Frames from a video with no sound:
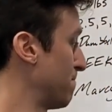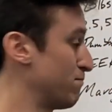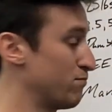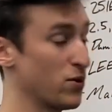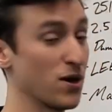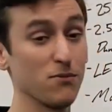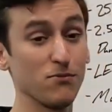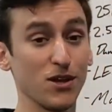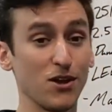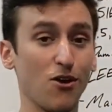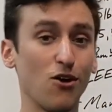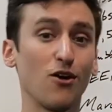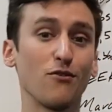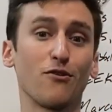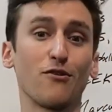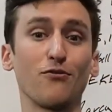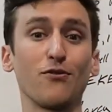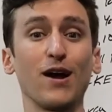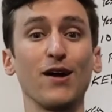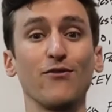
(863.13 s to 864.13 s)
probably all
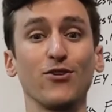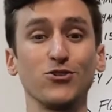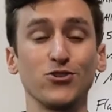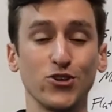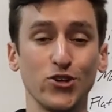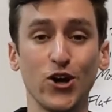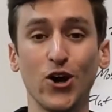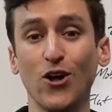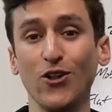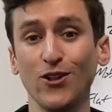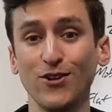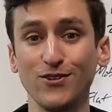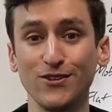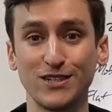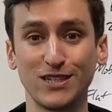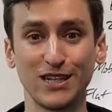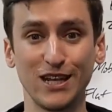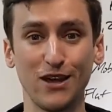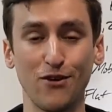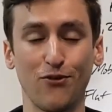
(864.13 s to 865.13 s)
over
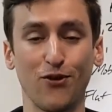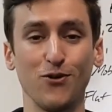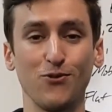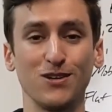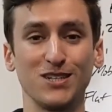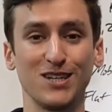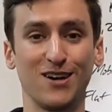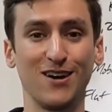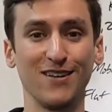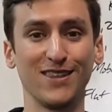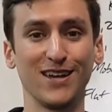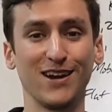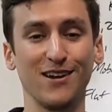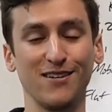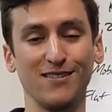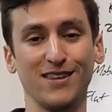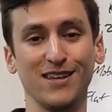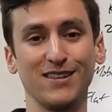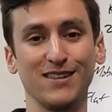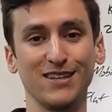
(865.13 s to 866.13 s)
$500 if it was on there,
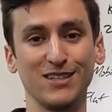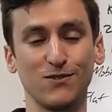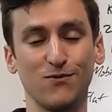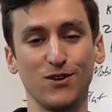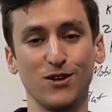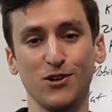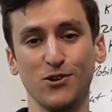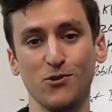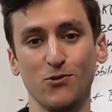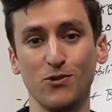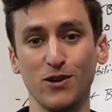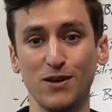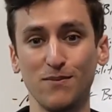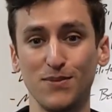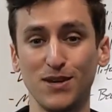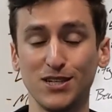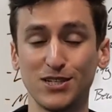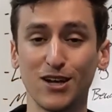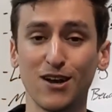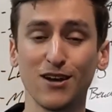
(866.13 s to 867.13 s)
and then this video wouldn't
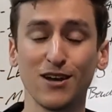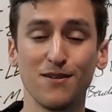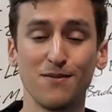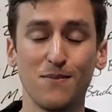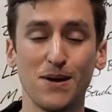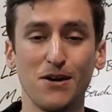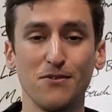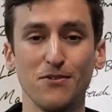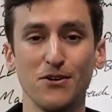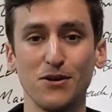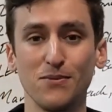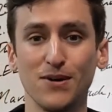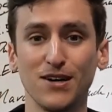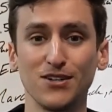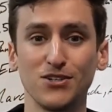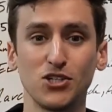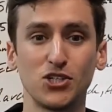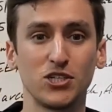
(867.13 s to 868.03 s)
be talking about very much.